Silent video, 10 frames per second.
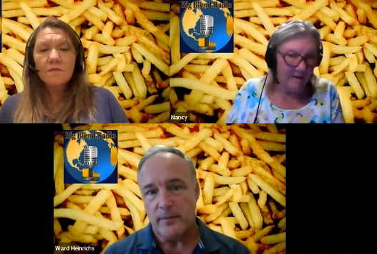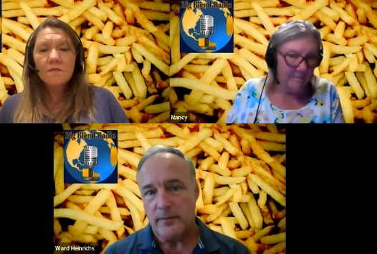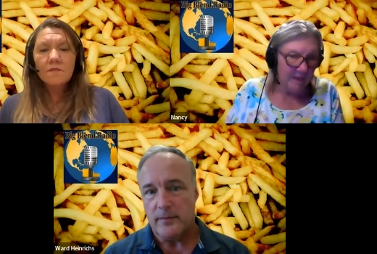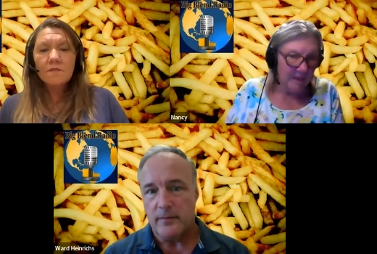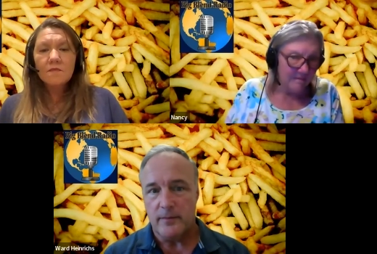
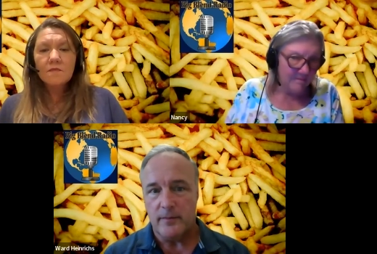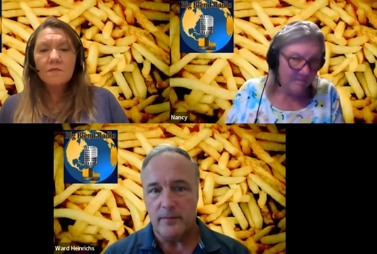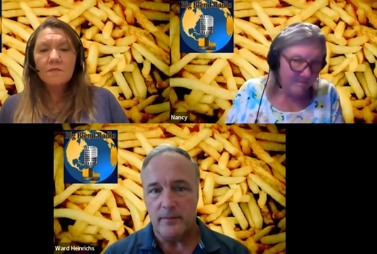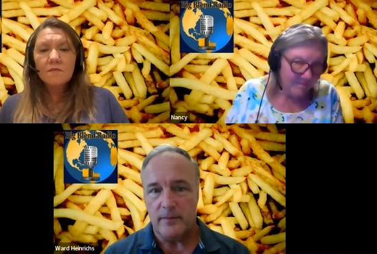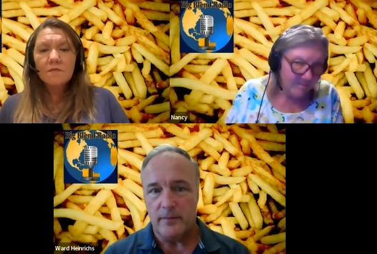Speaker 1: I
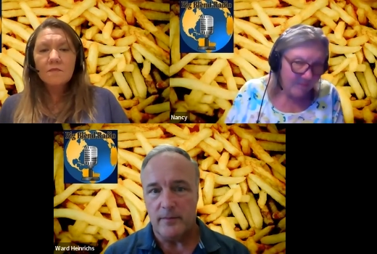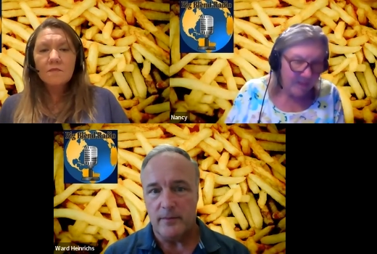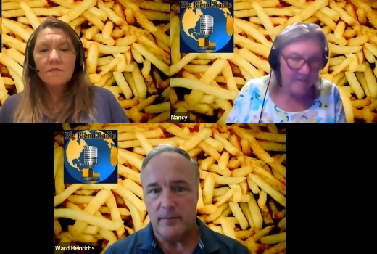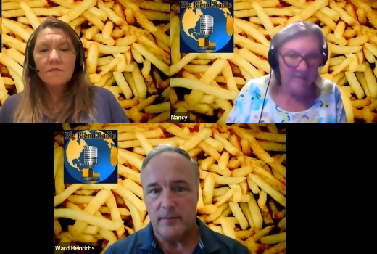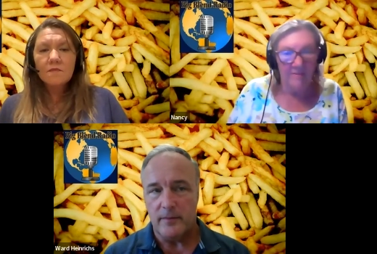mean,
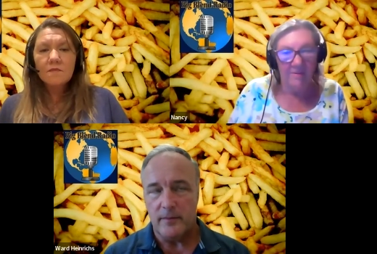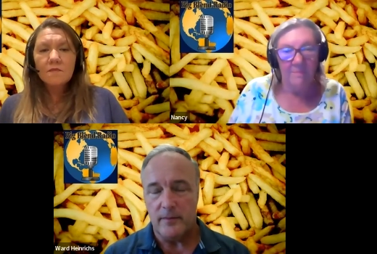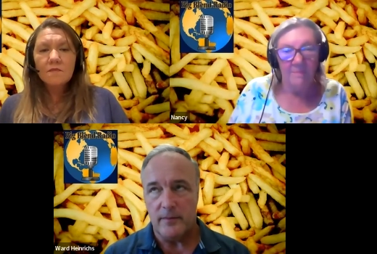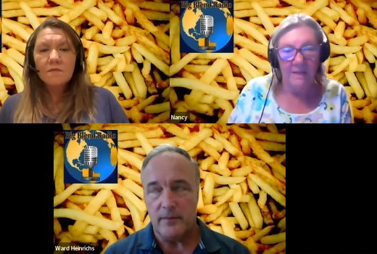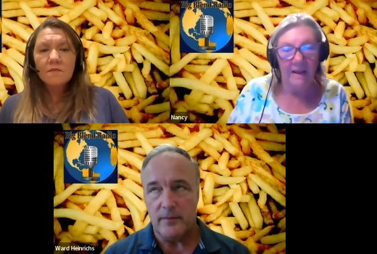does
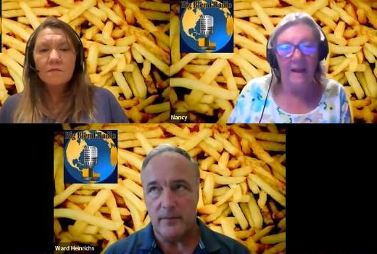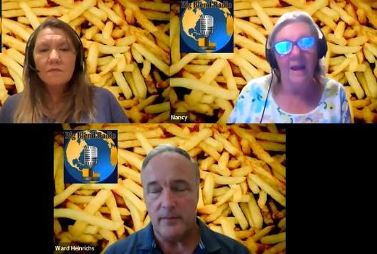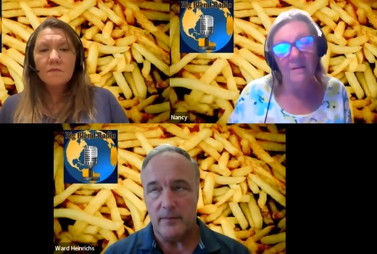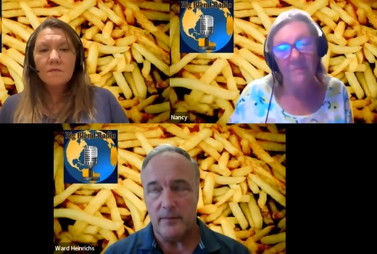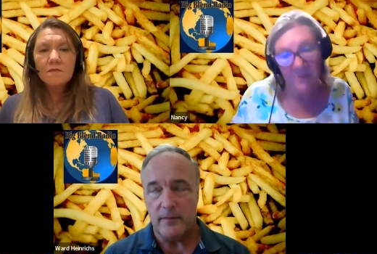it mean they
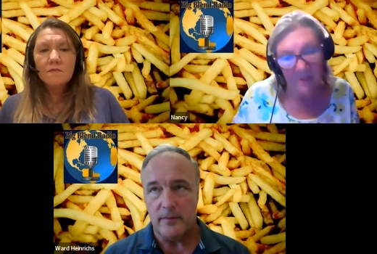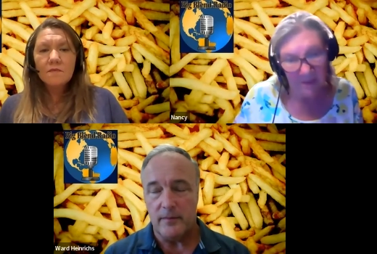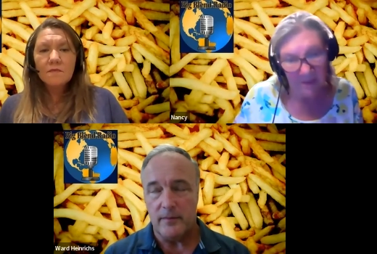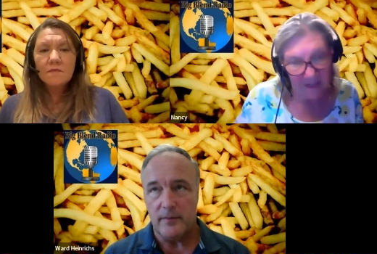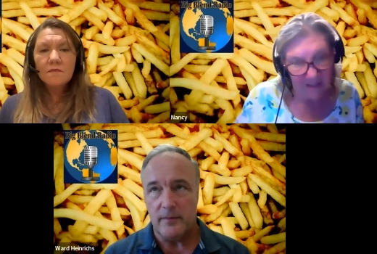have to
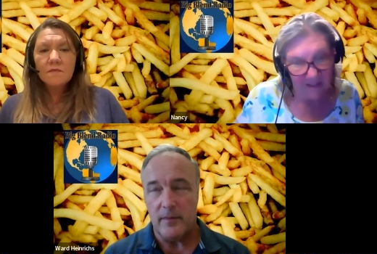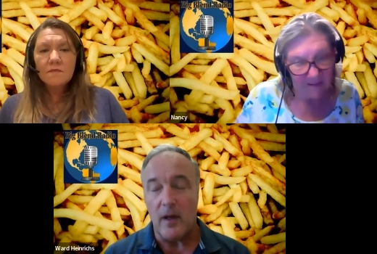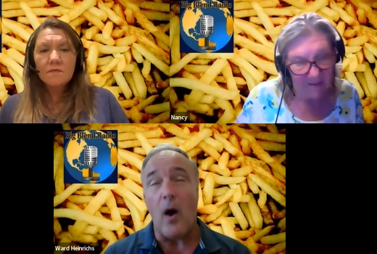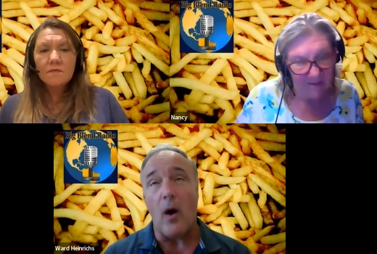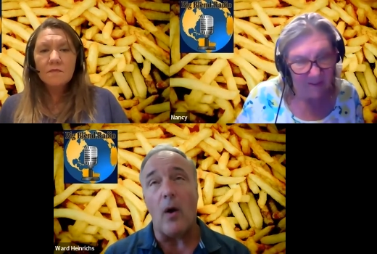look at it?
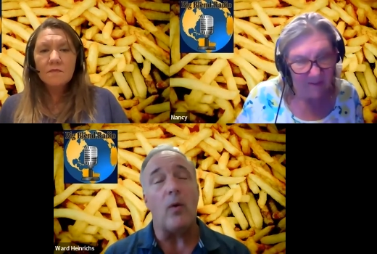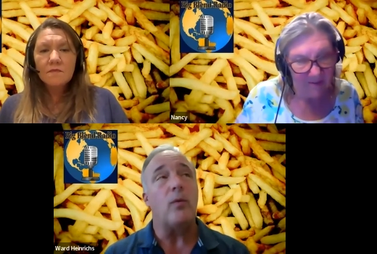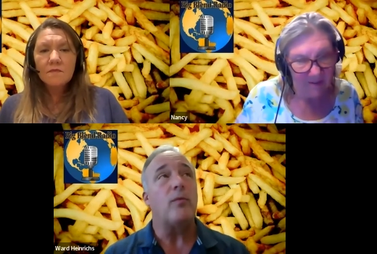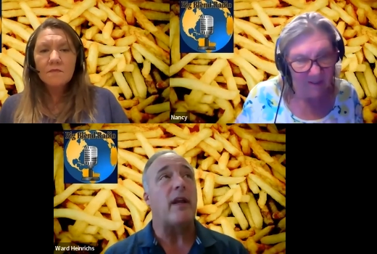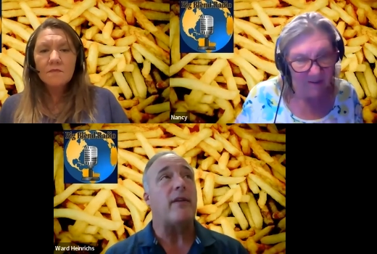Oh,
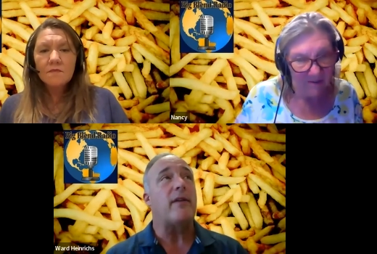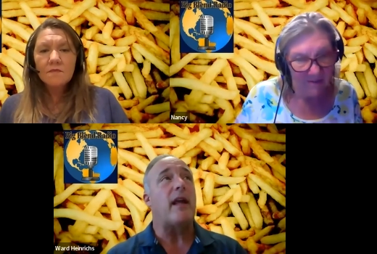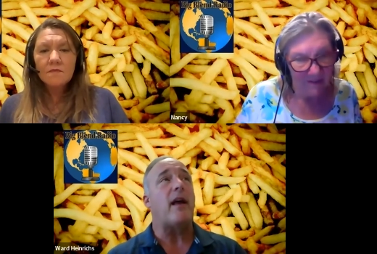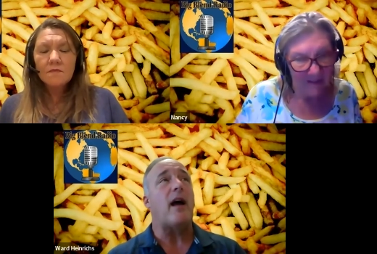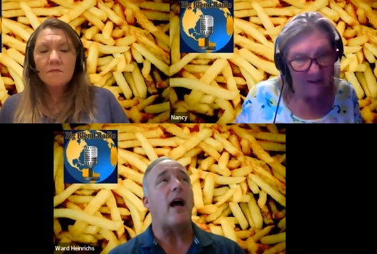
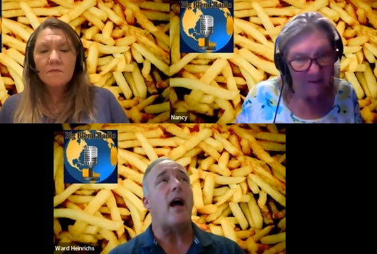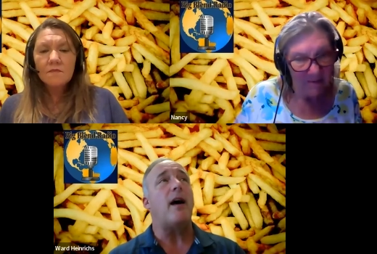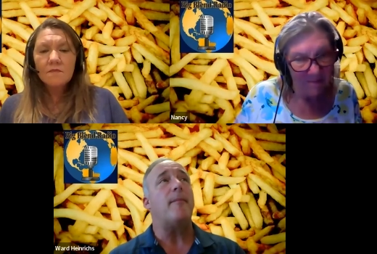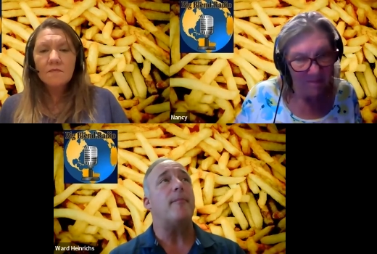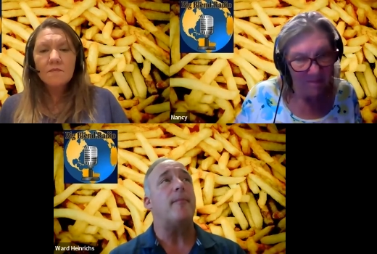
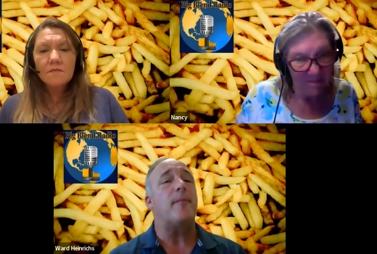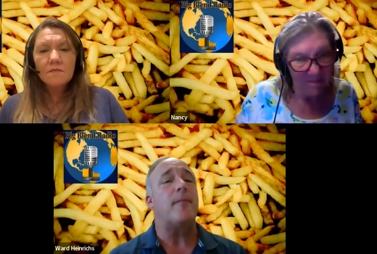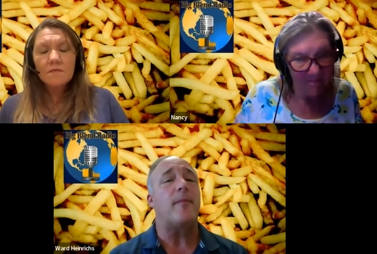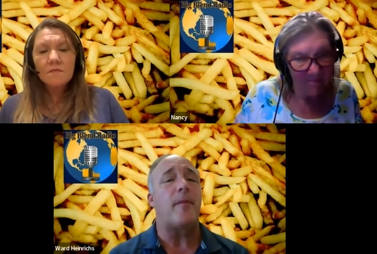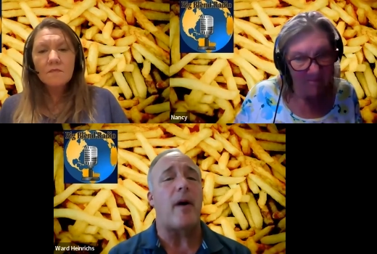
Speaker 2: um,
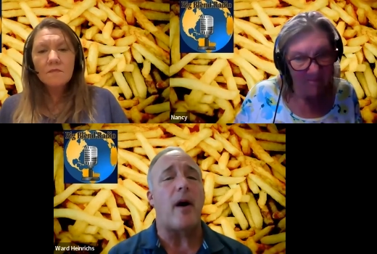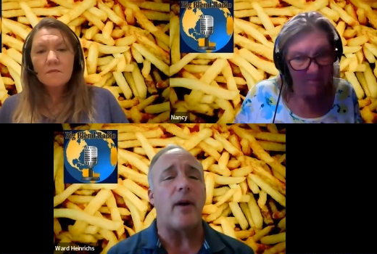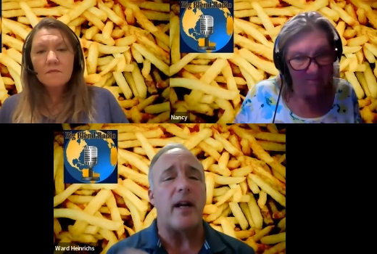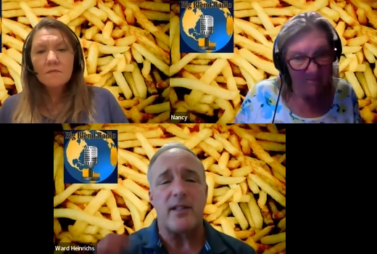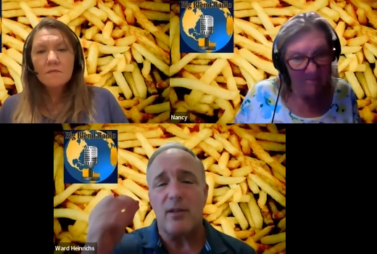all
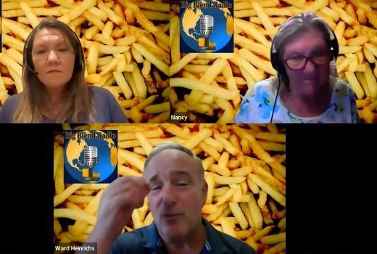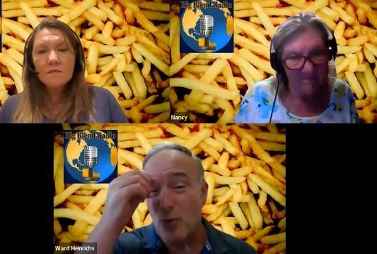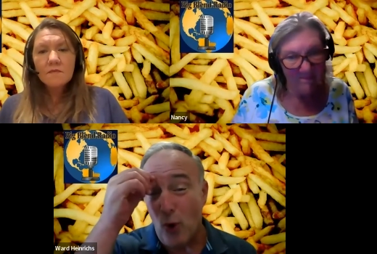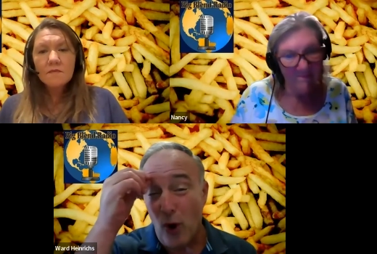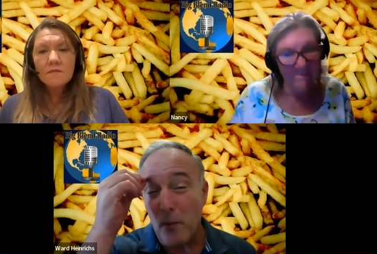right. So
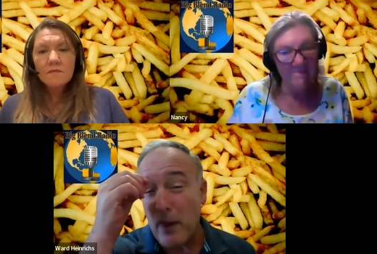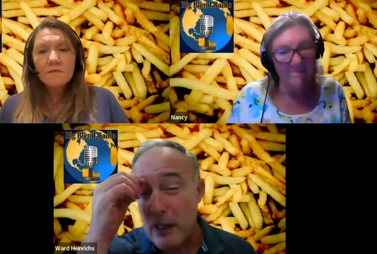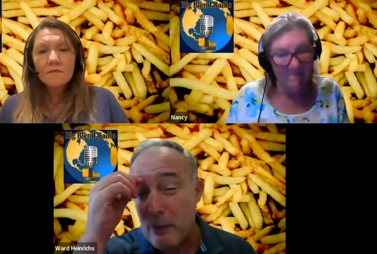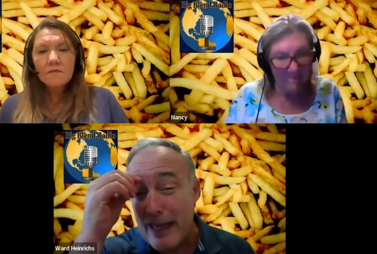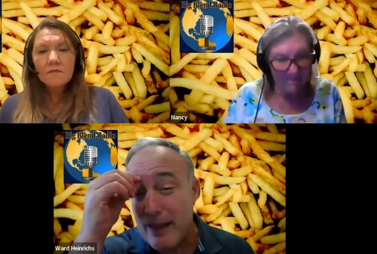normally
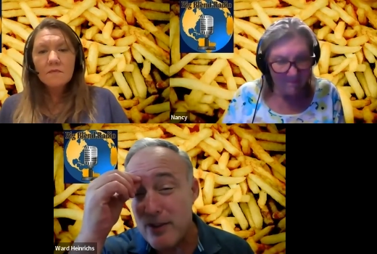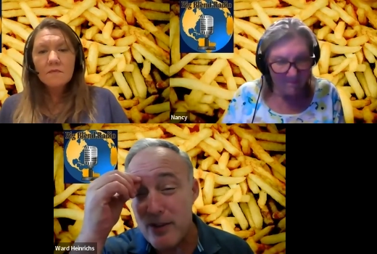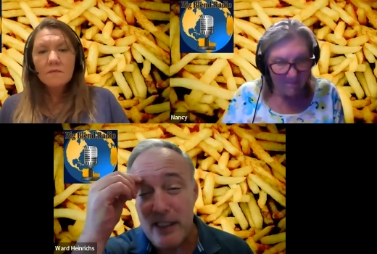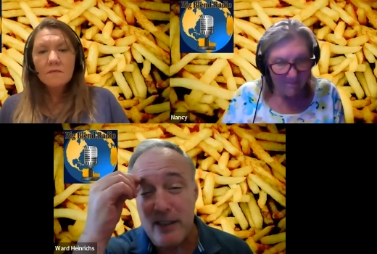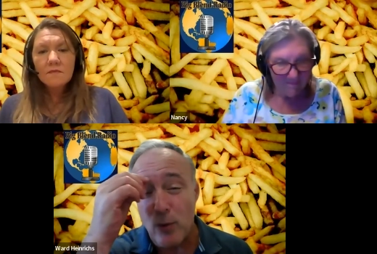the way those
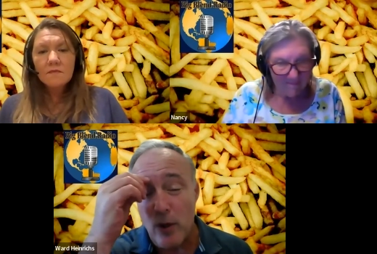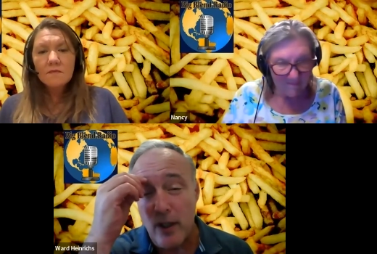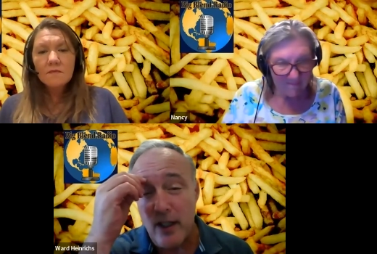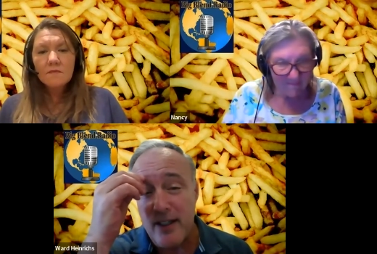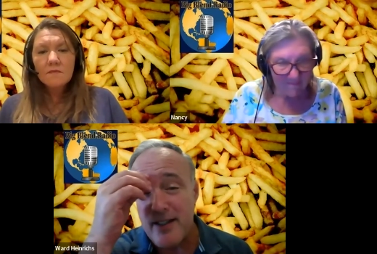things
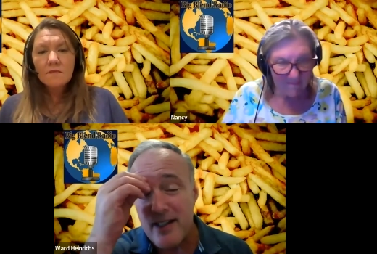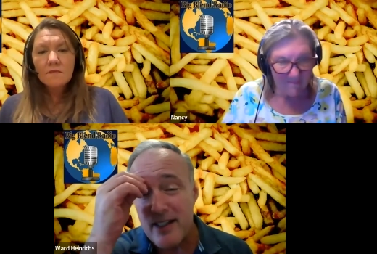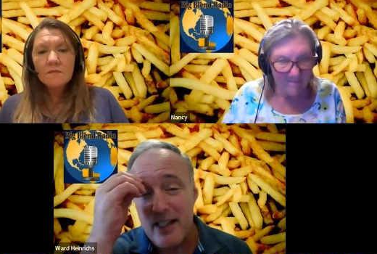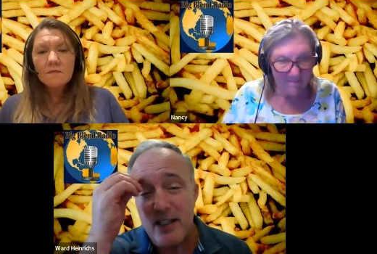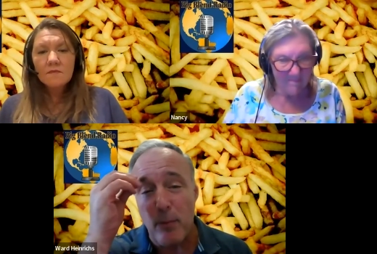work is it
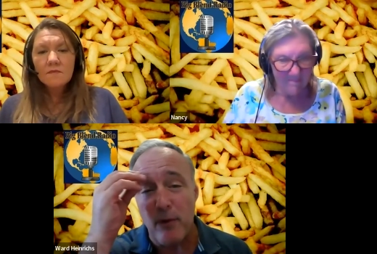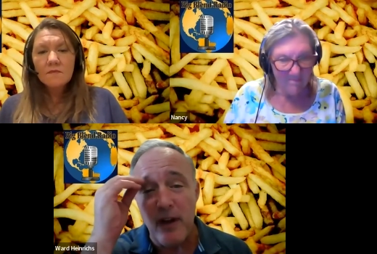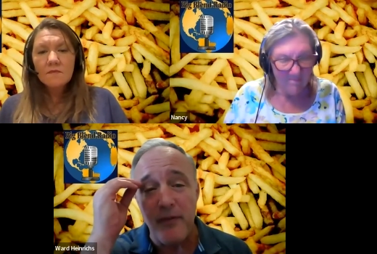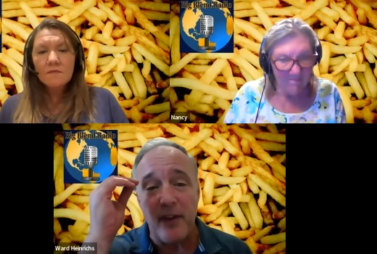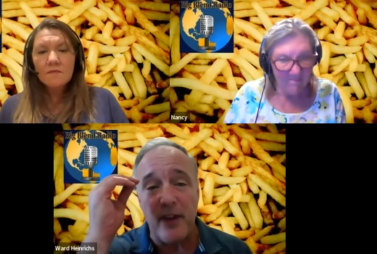doesn't
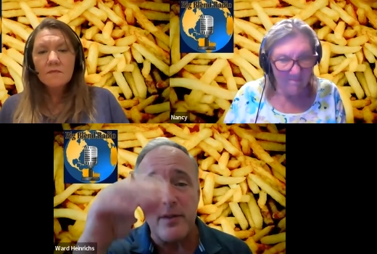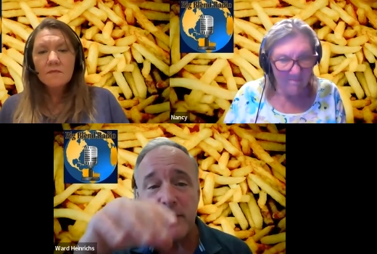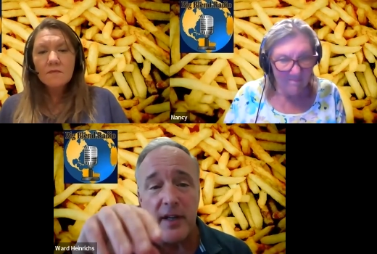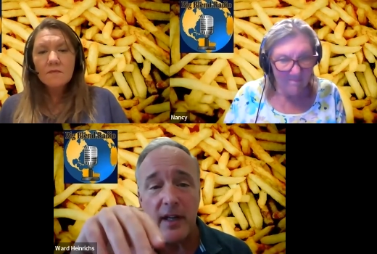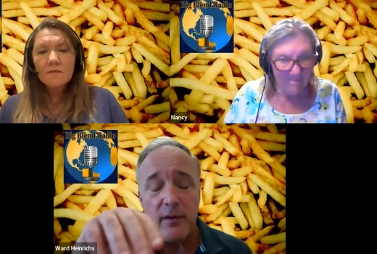prevent the
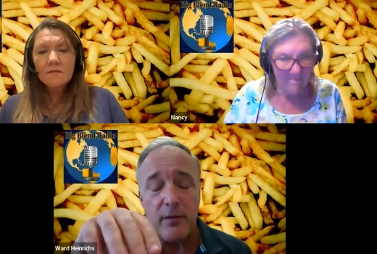legislature